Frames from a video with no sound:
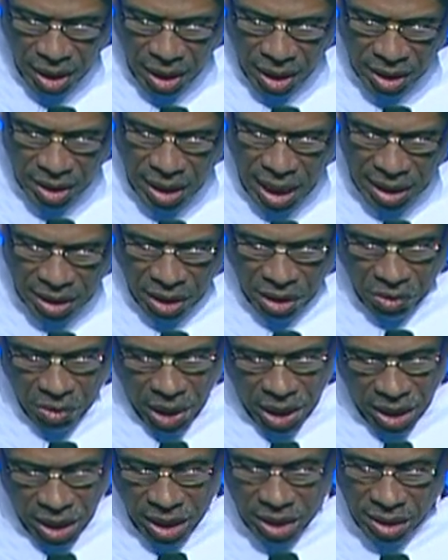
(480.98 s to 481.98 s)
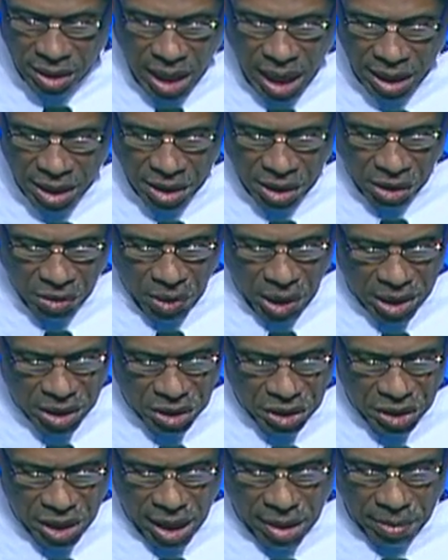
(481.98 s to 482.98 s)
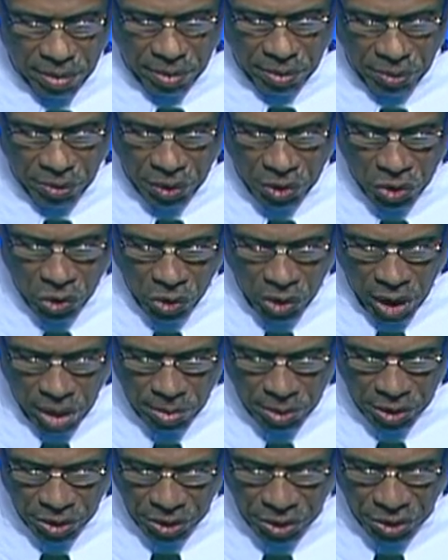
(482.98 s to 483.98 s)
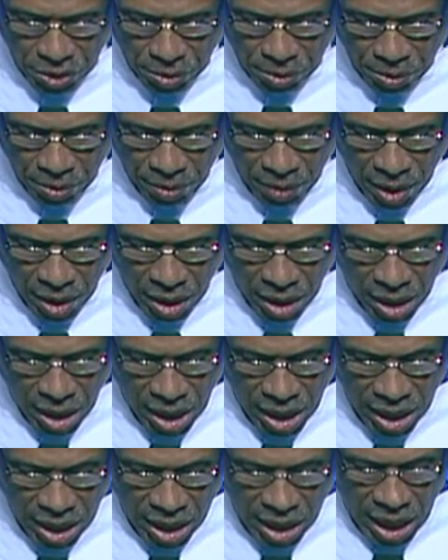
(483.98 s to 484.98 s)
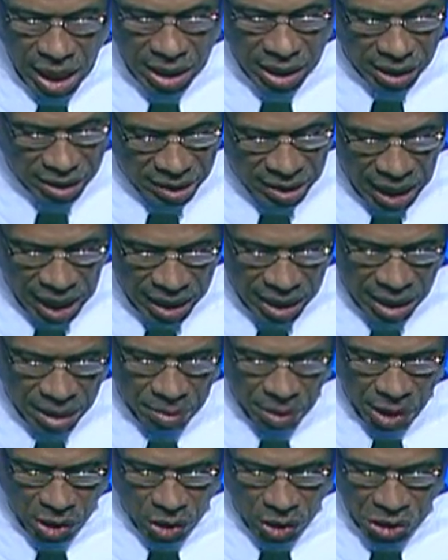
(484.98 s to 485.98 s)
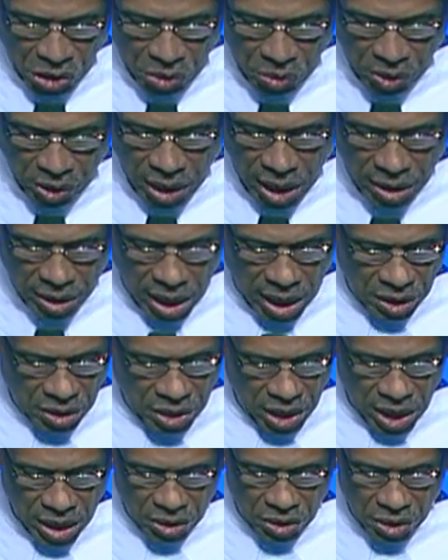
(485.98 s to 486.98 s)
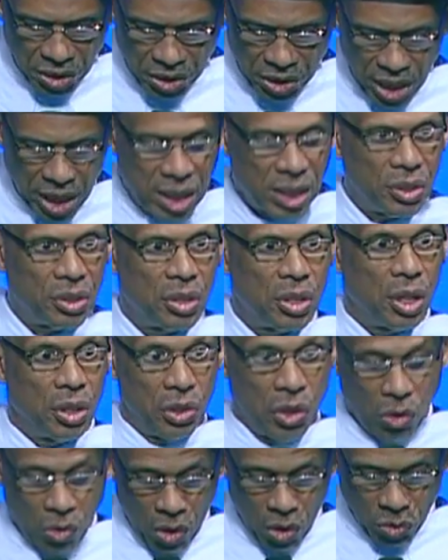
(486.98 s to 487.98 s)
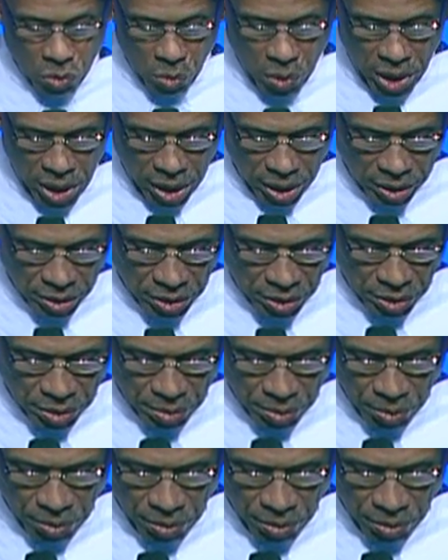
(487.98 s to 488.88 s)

is not in the greatest shape for newcomers. And exciting because you will get that chance to test your own wings.